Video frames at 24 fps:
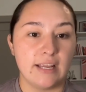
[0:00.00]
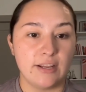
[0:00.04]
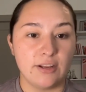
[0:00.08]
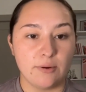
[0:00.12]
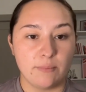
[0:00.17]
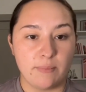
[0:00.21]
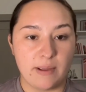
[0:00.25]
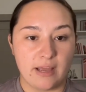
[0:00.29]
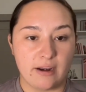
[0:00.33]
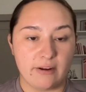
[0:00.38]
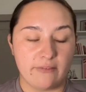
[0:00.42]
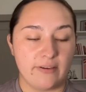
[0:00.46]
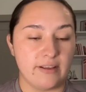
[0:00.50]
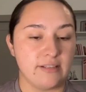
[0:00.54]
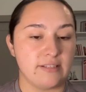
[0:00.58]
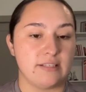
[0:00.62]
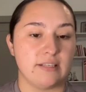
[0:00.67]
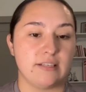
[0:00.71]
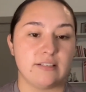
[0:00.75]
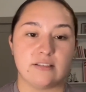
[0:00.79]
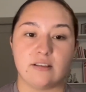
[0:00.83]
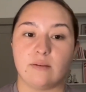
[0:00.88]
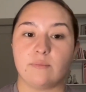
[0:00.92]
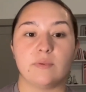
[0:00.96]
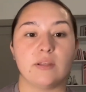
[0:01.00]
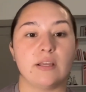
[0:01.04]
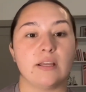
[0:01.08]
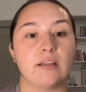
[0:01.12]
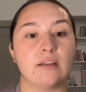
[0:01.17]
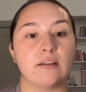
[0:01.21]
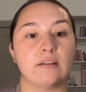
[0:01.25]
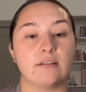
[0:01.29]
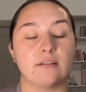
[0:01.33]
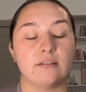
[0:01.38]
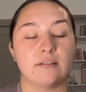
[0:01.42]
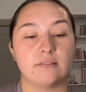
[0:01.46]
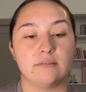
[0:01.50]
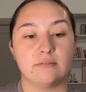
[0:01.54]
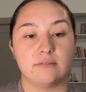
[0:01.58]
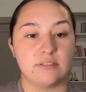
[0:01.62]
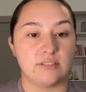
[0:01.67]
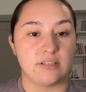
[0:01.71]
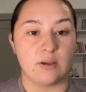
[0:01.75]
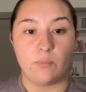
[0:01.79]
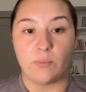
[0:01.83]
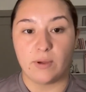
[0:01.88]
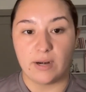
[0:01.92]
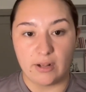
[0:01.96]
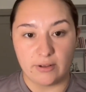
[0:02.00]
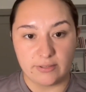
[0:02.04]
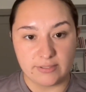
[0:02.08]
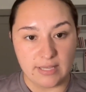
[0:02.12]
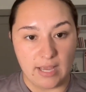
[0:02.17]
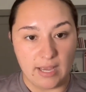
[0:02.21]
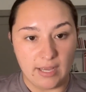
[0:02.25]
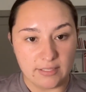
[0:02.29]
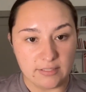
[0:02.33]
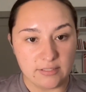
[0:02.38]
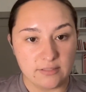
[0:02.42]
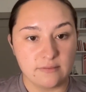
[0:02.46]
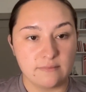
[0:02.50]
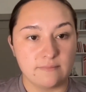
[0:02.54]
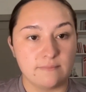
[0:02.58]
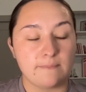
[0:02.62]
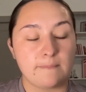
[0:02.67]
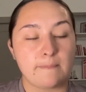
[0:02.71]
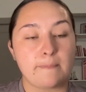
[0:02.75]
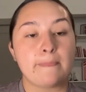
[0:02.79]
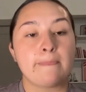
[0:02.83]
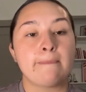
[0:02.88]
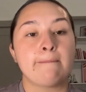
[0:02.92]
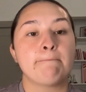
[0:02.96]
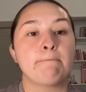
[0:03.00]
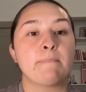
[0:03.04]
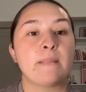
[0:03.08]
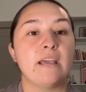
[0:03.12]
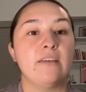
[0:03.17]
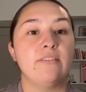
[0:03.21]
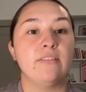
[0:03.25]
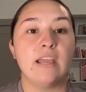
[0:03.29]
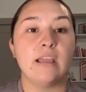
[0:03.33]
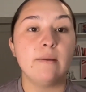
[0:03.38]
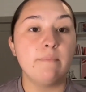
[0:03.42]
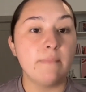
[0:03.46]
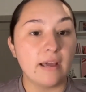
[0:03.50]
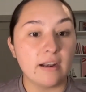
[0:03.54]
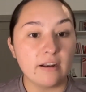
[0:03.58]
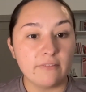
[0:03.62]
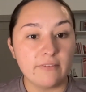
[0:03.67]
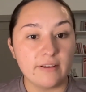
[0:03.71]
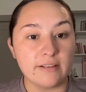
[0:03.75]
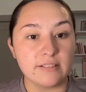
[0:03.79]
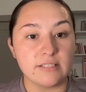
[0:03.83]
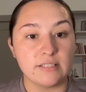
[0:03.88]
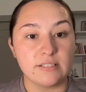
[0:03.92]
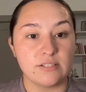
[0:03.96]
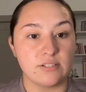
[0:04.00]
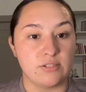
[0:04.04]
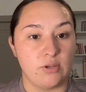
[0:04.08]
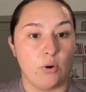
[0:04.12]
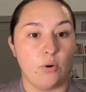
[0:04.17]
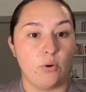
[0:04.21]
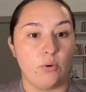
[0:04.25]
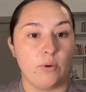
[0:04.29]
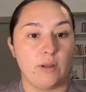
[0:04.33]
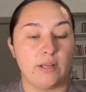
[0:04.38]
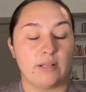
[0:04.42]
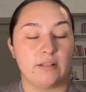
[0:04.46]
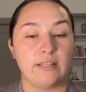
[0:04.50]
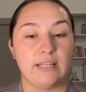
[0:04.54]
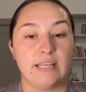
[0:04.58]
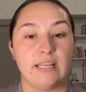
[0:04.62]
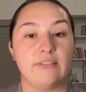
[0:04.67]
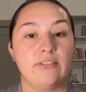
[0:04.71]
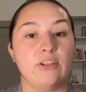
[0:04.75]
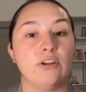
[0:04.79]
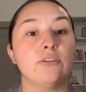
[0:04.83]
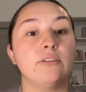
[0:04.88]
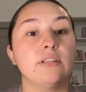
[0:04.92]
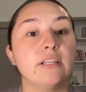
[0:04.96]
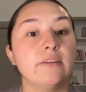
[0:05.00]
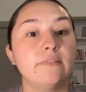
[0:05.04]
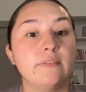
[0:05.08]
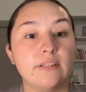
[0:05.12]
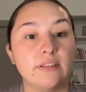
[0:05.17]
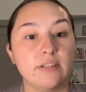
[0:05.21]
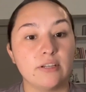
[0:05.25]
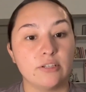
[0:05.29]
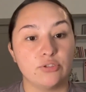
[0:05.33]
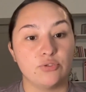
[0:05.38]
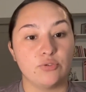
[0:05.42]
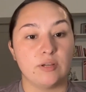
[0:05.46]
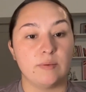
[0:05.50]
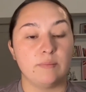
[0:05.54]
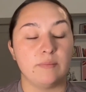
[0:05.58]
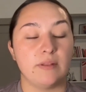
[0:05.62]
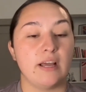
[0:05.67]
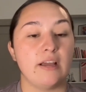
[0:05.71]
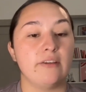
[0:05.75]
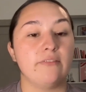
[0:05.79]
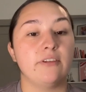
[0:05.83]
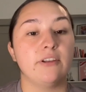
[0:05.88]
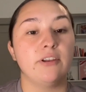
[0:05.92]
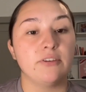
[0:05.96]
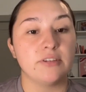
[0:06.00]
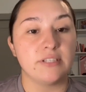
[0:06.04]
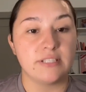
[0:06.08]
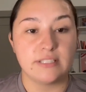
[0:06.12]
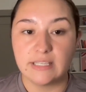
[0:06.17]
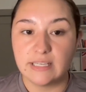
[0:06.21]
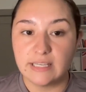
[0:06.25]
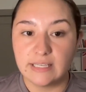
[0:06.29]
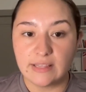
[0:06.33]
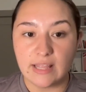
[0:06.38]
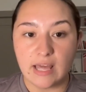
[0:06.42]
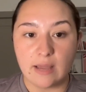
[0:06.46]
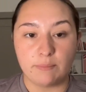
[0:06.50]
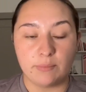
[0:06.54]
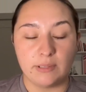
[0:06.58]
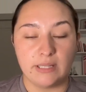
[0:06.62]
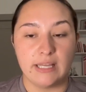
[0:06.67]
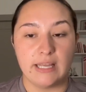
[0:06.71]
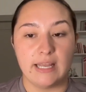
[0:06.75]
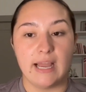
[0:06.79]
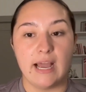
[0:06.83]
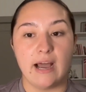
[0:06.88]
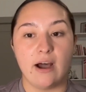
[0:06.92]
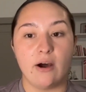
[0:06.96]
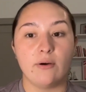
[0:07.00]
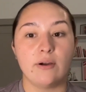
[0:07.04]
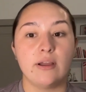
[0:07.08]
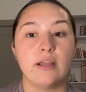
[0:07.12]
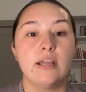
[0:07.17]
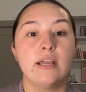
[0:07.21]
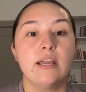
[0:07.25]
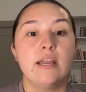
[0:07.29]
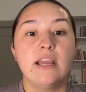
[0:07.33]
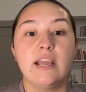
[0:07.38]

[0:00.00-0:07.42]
you're manifesting something someone else has, and they manifest it so quickly, and they're living their dream life, and you're seeing that play out.